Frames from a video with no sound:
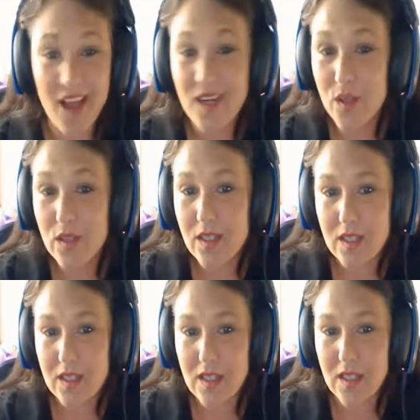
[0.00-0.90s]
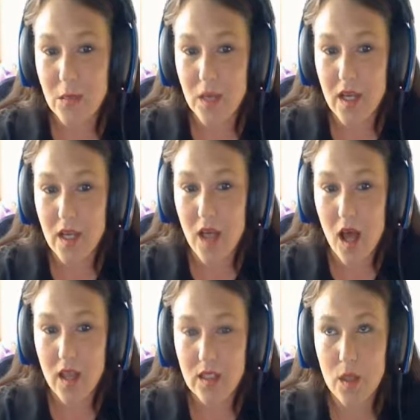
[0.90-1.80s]
I know that doesn't seem like a
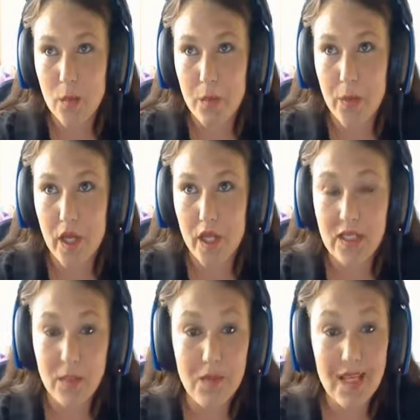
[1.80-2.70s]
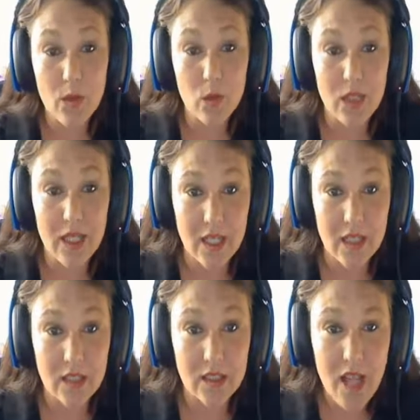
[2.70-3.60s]
lot, but to me, it really
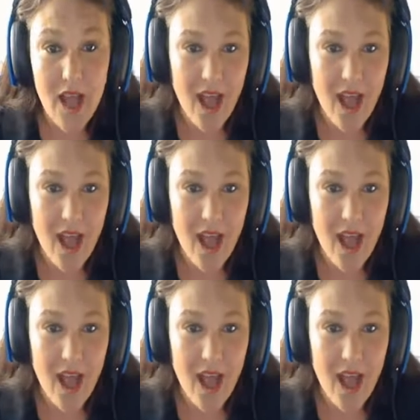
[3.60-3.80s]
is.